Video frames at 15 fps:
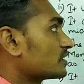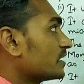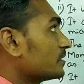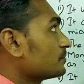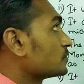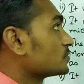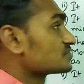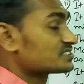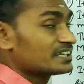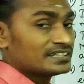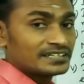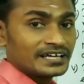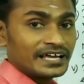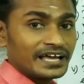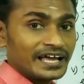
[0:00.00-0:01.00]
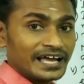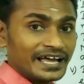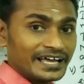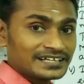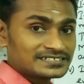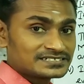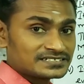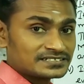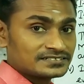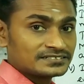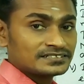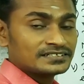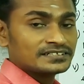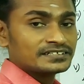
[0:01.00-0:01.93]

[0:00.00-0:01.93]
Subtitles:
glyphosate action